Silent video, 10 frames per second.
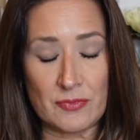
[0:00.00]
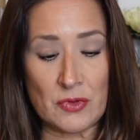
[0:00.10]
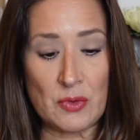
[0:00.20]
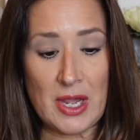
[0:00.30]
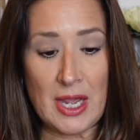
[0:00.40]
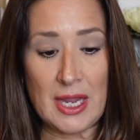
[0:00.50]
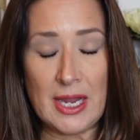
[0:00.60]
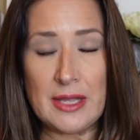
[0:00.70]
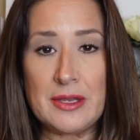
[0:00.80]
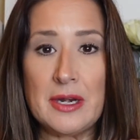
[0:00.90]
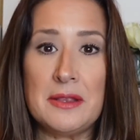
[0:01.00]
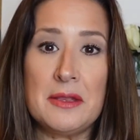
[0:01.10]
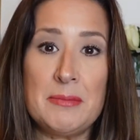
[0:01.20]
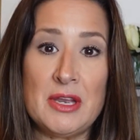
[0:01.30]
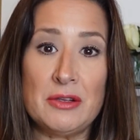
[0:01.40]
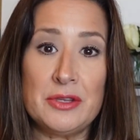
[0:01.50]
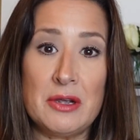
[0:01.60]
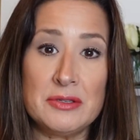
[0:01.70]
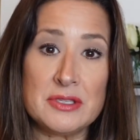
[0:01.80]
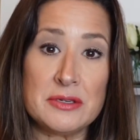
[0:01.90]
Okay, and then in the middle
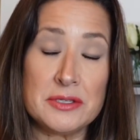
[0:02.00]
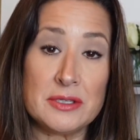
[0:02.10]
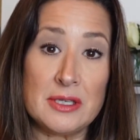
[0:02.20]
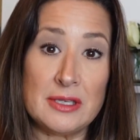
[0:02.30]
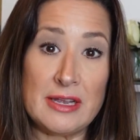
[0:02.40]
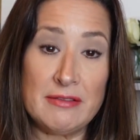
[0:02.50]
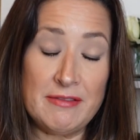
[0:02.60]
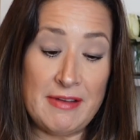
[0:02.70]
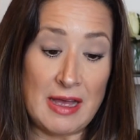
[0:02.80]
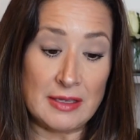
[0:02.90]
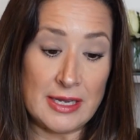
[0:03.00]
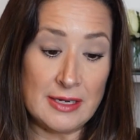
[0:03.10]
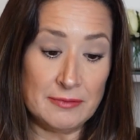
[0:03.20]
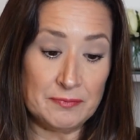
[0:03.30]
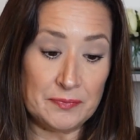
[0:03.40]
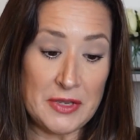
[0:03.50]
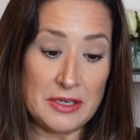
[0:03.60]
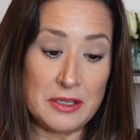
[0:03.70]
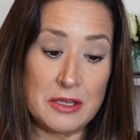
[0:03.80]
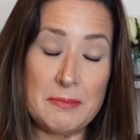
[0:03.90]
notes, there's Lily of the Valley.
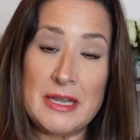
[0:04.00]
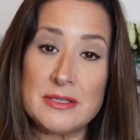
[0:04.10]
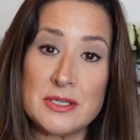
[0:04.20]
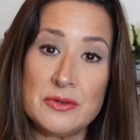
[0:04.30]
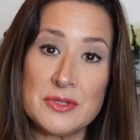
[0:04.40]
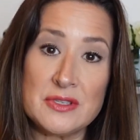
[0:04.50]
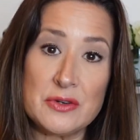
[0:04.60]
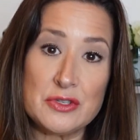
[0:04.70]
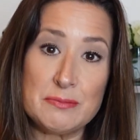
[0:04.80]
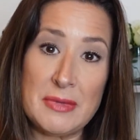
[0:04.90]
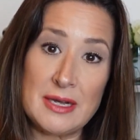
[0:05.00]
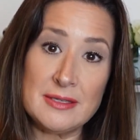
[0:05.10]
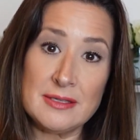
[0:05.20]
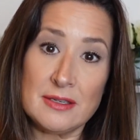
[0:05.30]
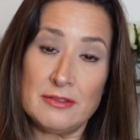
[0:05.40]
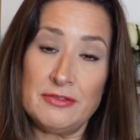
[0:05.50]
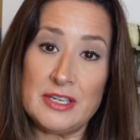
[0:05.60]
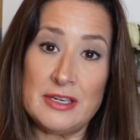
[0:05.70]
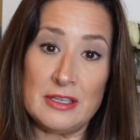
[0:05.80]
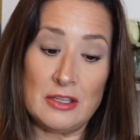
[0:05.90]
And in the base notes, there's musk of
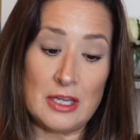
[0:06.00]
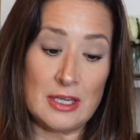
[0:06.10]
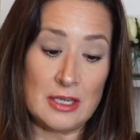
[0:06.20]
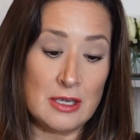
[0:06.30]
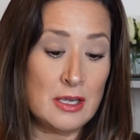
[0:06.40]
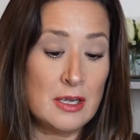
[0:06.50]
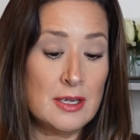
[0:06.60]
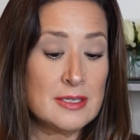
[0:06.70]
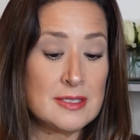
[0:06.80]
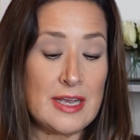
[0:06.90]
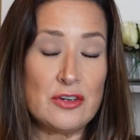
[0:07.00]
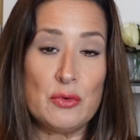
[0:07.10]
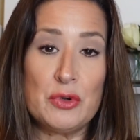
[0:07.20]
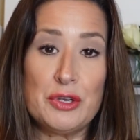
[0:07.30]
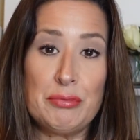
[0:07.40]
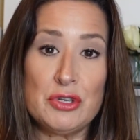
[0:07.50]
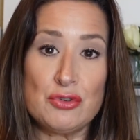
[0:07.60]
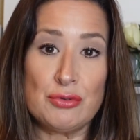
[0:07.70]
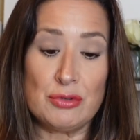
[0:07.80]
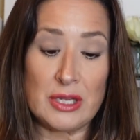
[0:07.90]
vanilla, sandalwood,
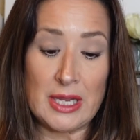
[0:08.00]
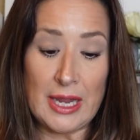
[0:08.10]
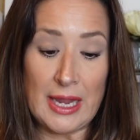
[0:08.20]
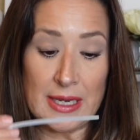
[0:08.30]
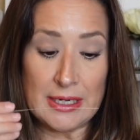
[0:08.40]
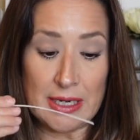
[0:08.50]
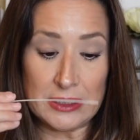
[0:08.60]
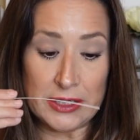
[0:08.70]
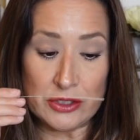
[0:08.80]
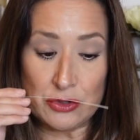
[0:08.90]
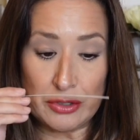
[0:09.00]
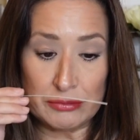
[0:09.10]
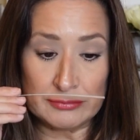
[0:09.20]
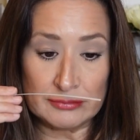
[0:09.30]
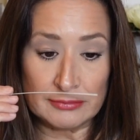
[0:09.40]
patchouli, and heliotrope.